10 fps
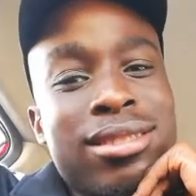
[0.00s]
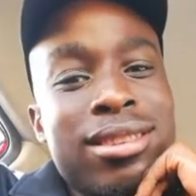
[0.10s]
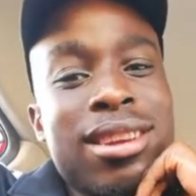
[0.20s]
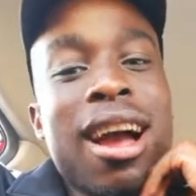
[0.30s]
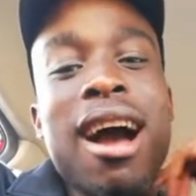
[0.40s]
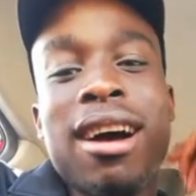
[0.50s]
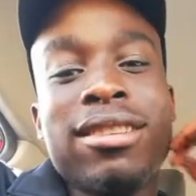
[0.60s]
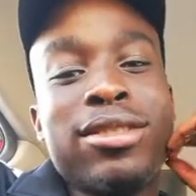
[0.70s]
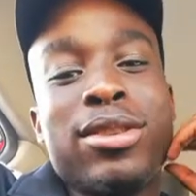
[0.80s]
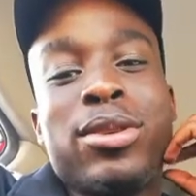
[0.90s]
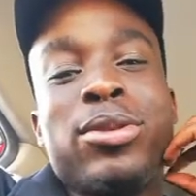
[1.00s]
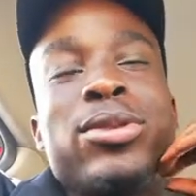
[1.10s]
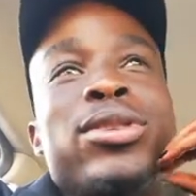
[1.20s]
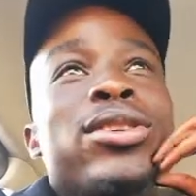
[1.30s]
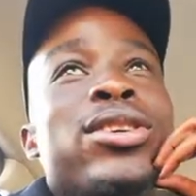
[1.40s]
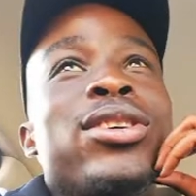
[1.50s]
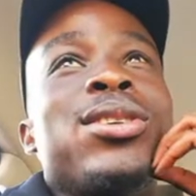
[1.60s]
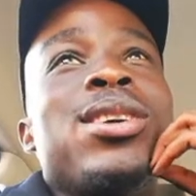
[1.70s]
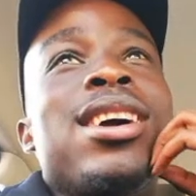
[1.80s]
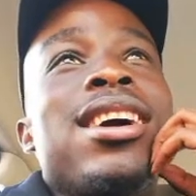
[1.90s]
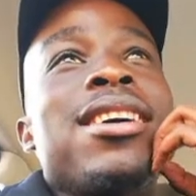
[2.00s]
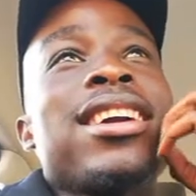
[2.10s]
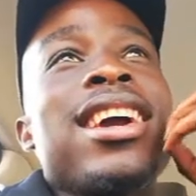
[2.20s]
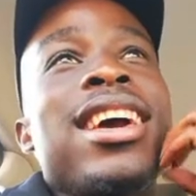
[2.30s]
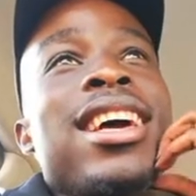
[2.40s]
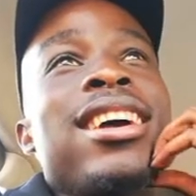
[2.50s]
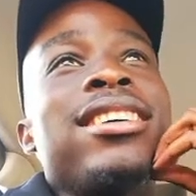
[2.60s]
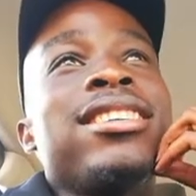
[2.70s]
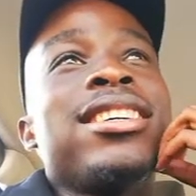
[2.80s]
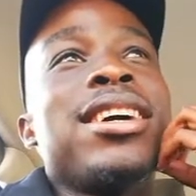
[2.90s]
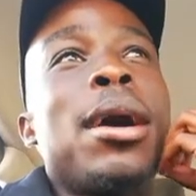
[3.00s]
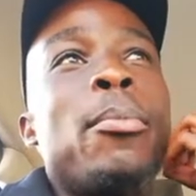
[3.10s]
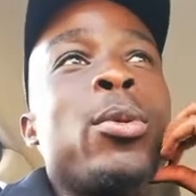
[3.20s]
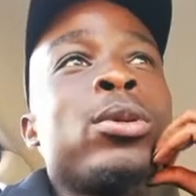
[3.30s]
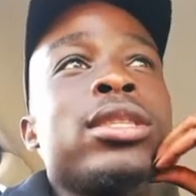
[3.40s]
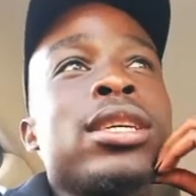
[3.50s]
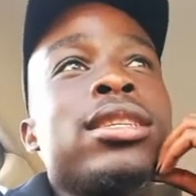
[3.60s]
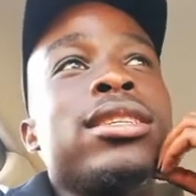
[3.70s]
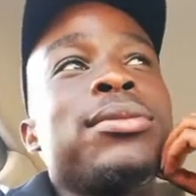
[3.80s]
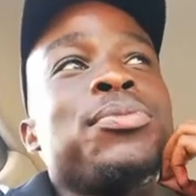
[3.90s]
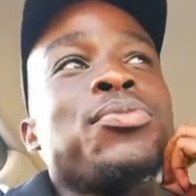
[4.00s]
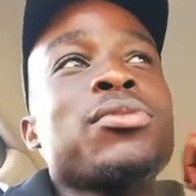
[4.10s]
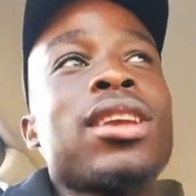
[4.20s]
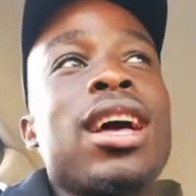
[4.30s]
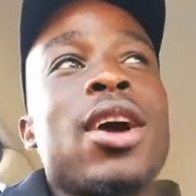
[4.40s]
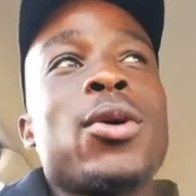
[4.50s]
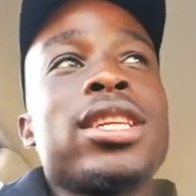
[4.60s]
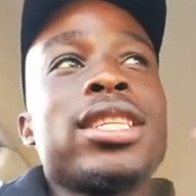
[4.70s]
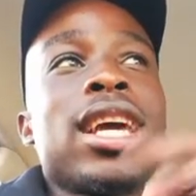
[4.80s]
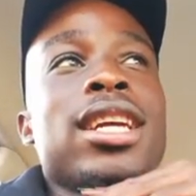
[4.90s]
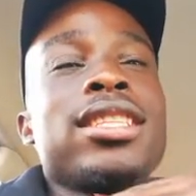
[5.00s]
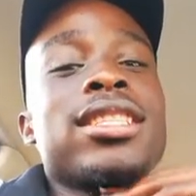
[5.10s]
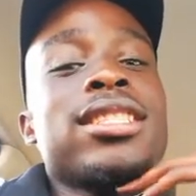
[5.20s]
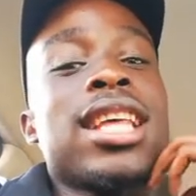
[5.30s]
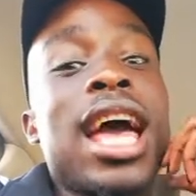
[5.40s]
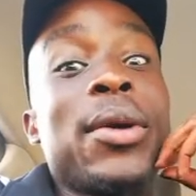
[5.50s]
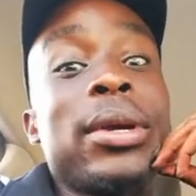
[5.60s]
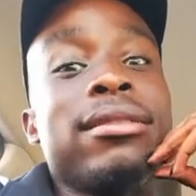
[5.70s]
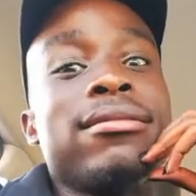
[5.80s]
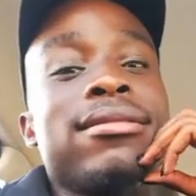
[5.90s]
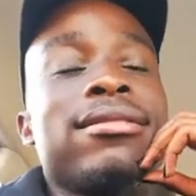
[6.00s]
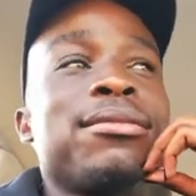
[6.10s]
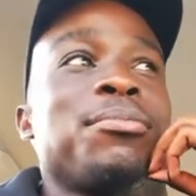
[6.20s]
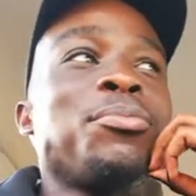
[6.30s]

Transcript: Yeah, yeah. Okay. I booked it. I got a date. I went.